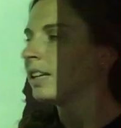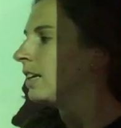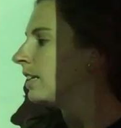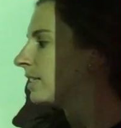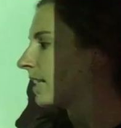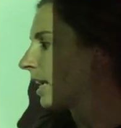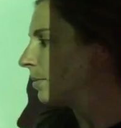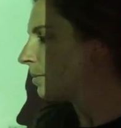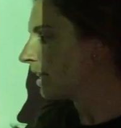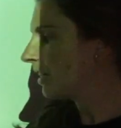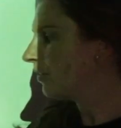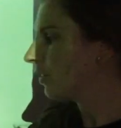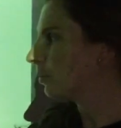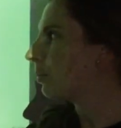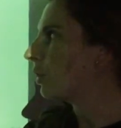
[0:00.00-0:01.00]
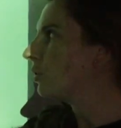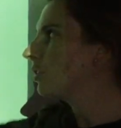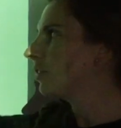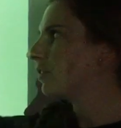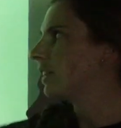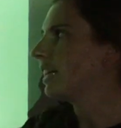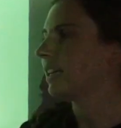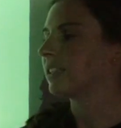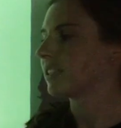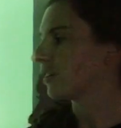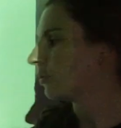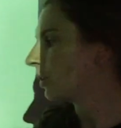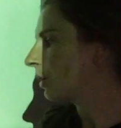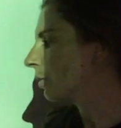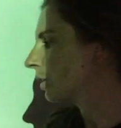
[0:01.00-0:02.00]
Same thing for both of these. If
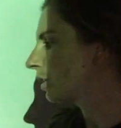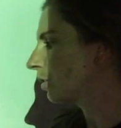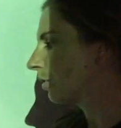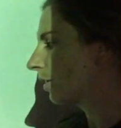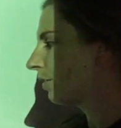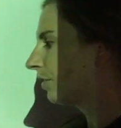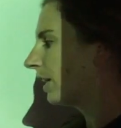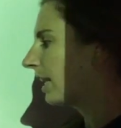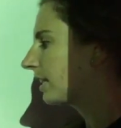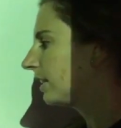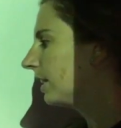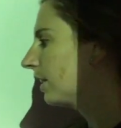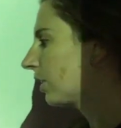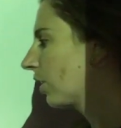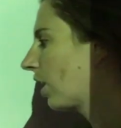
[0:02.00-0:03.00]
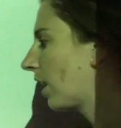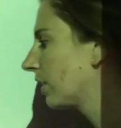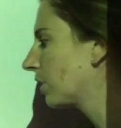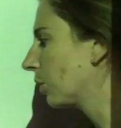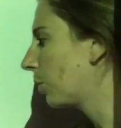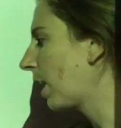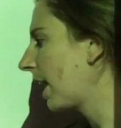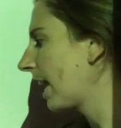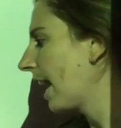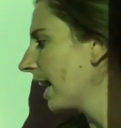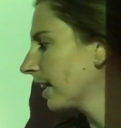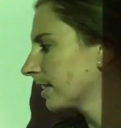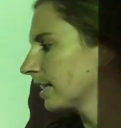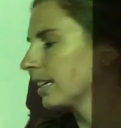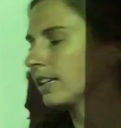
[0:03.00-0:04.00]
we were to reflect it across the
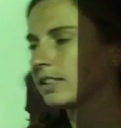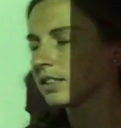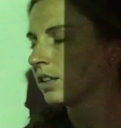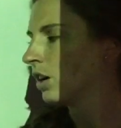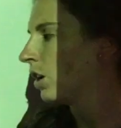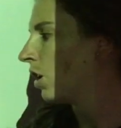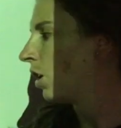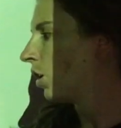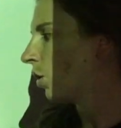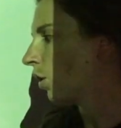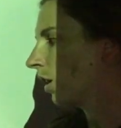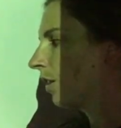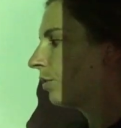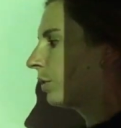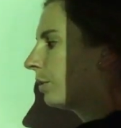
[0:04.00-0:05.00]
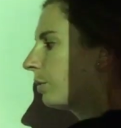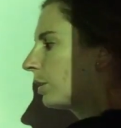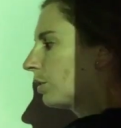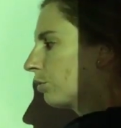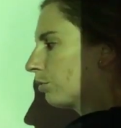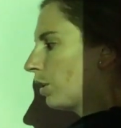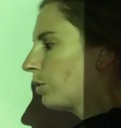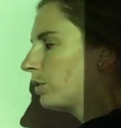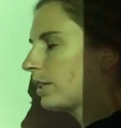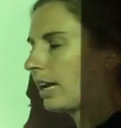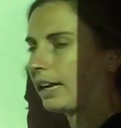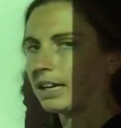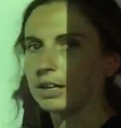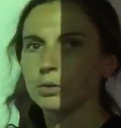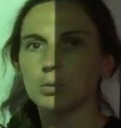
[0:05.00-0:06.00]
y-axis, or if we were to
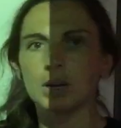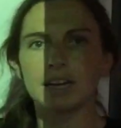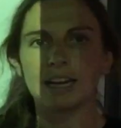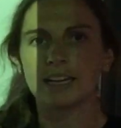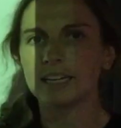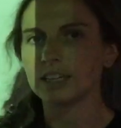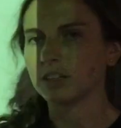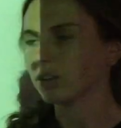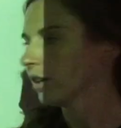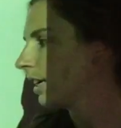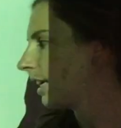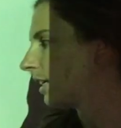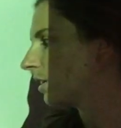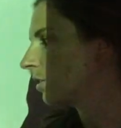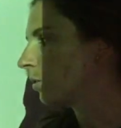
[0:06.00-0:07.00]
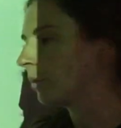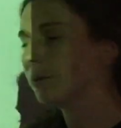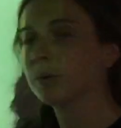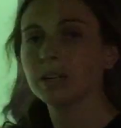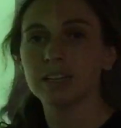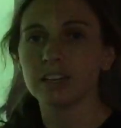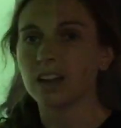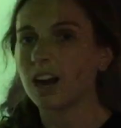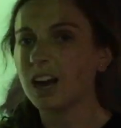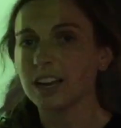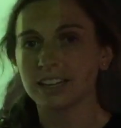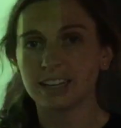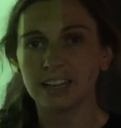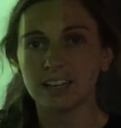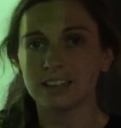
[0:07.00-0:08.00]
rotate it 180 degrees, we would
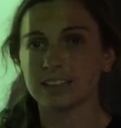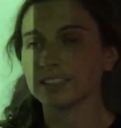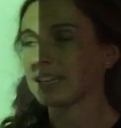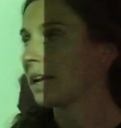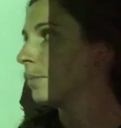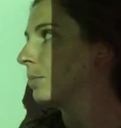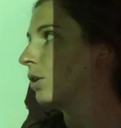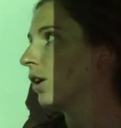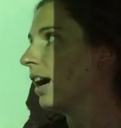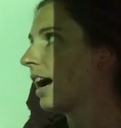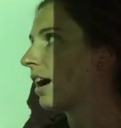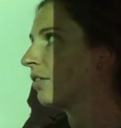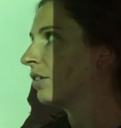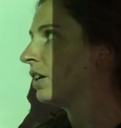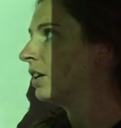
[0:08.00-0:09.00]
not get the same graph.